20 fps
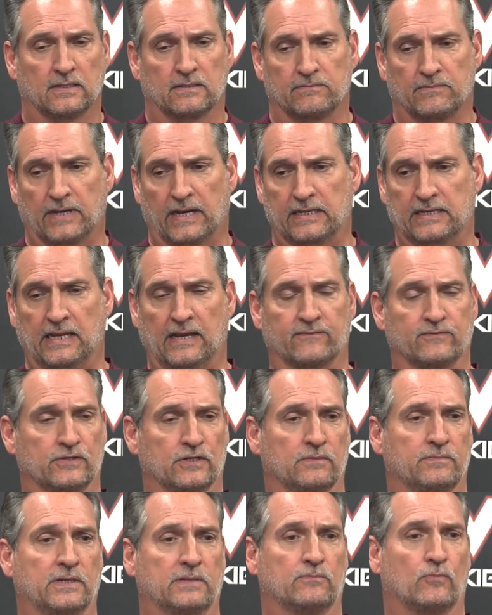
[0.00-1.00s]
might have a
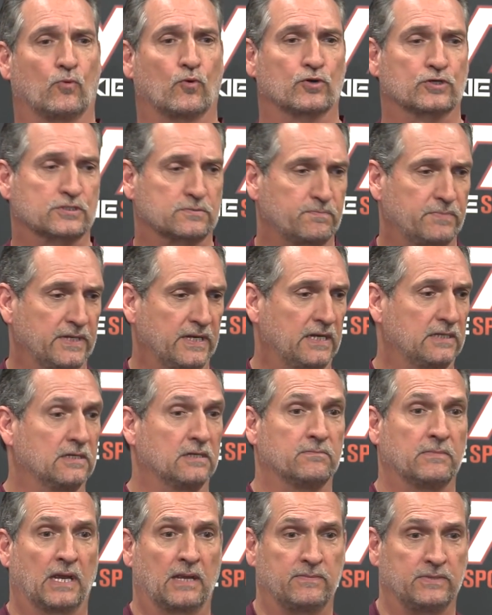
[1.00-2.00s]
little bit more speed
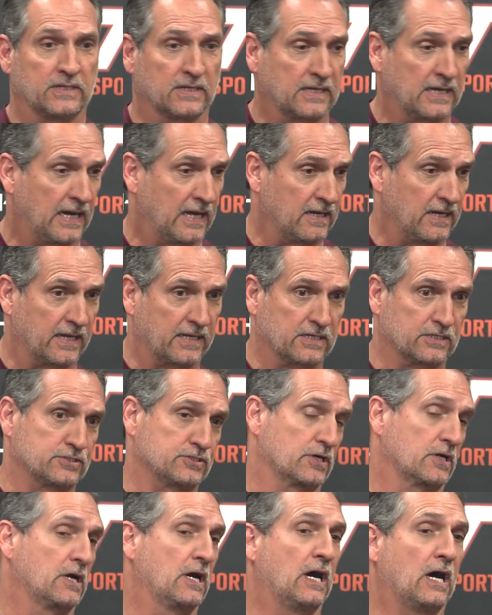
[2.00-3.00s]
than maybe a guy like a
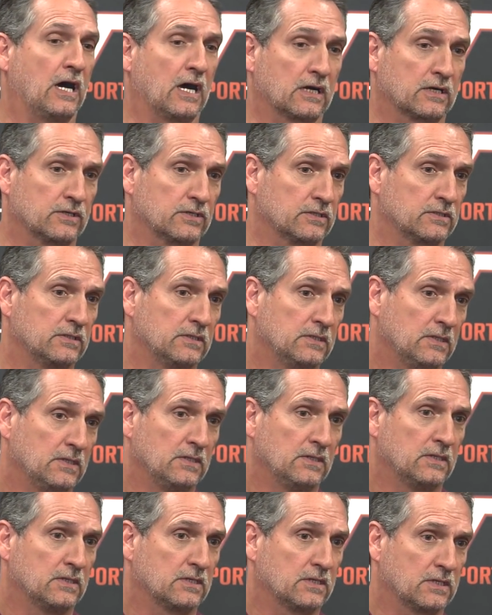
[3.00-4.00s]
Shagog or,
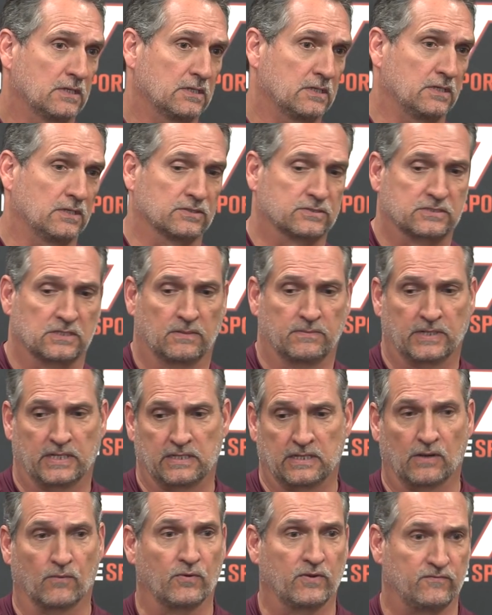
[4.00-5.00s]
you know, somebody
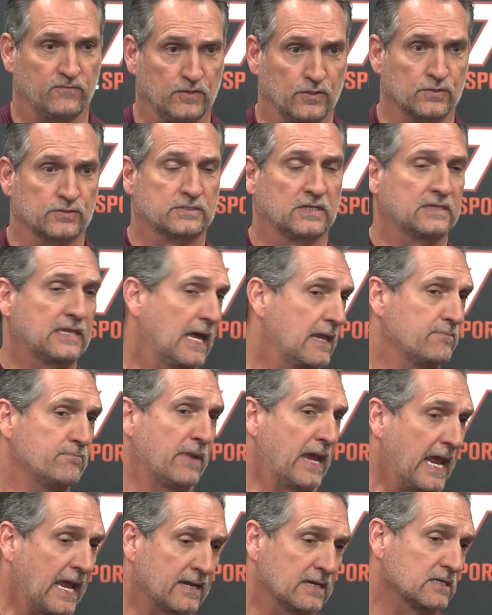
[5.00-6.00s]
that we've used at that
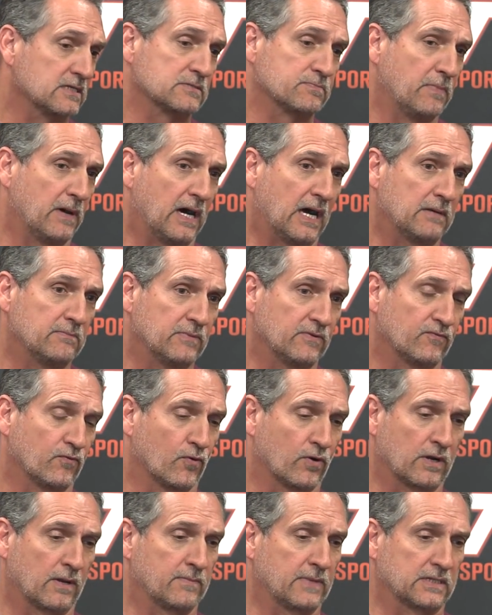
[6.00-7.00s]
bandit spot
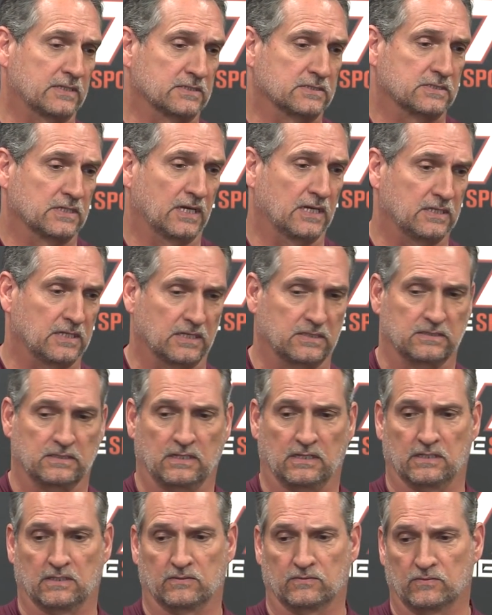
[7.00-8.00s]
before. And I'm not to say that,
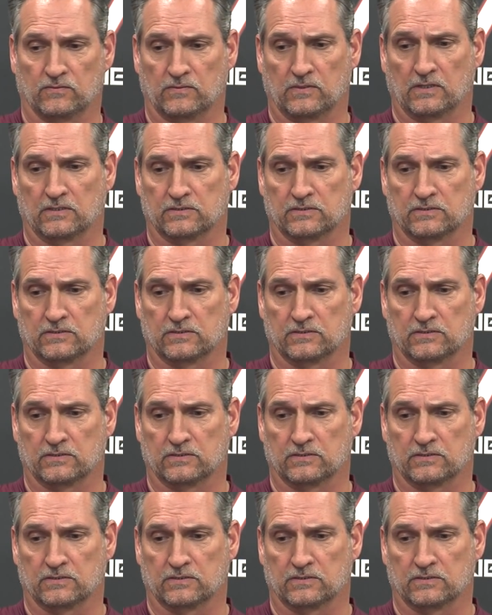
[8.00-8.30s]
you know,